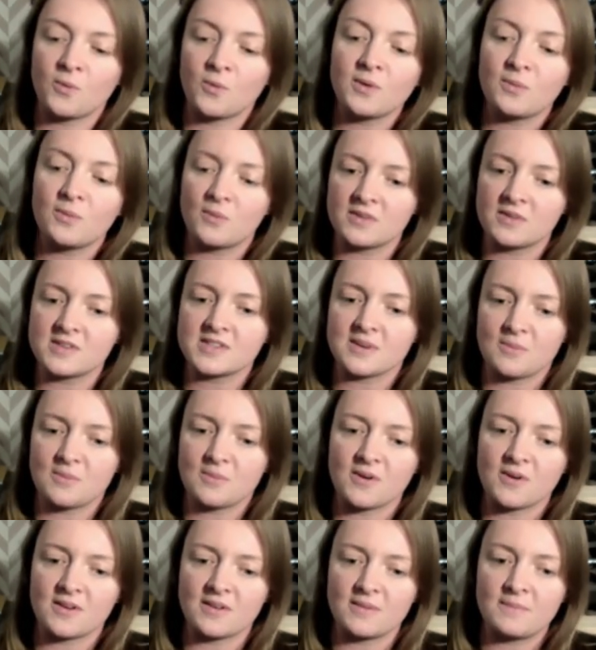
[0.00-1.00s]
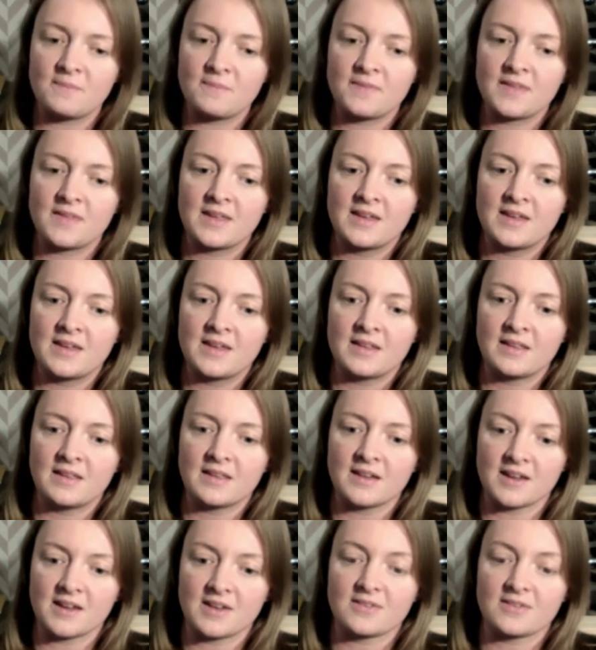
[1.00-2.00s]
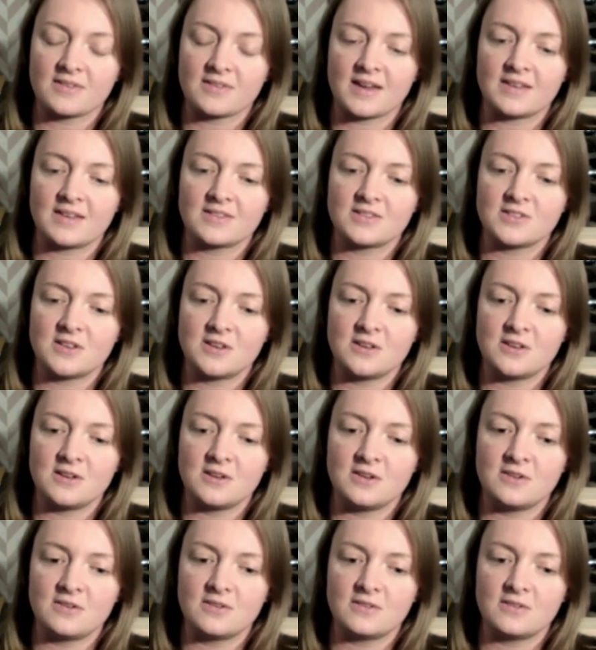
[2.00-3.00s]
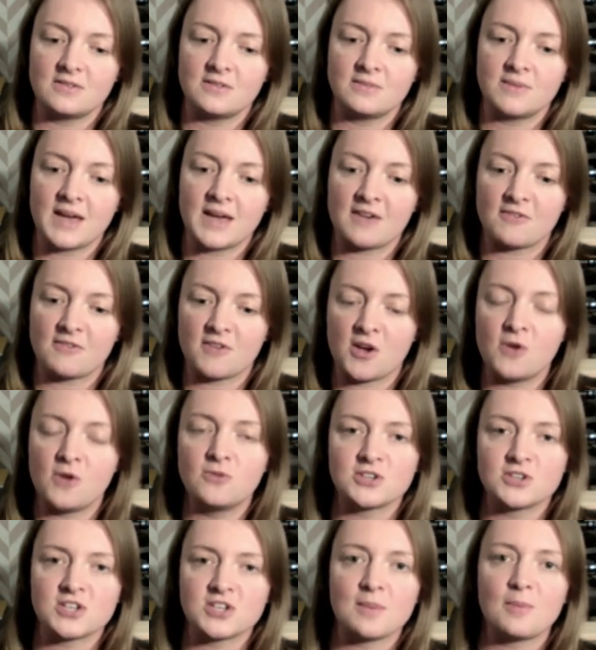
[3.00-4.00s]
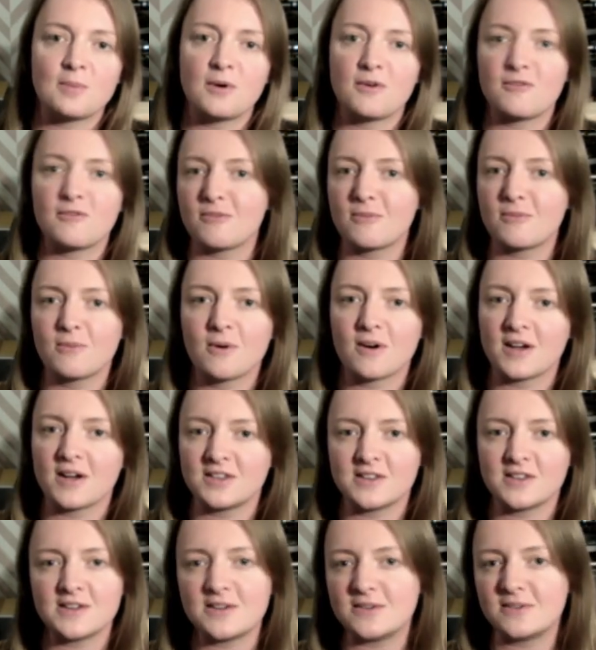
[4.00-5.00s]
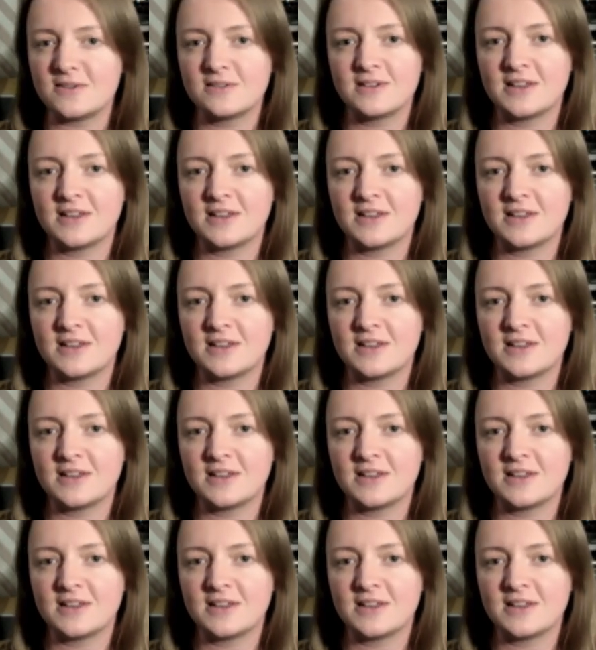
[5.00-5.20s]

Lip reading: want someone like that to have ownership of what I do.